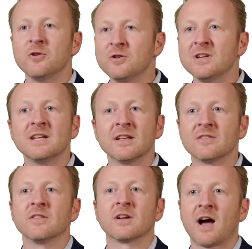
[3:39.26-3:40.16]
you need to get
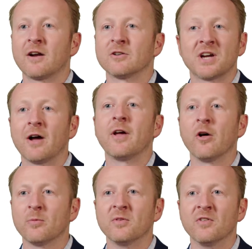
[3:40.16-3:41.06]
to the Connor Child
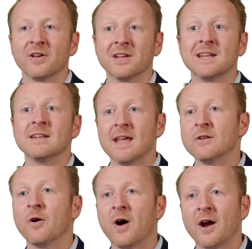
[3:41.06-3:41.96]
Health Pavilion in
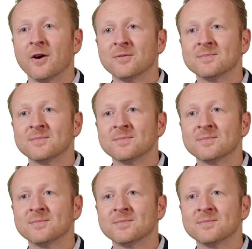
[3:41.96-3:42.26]
Dayton, Ohio.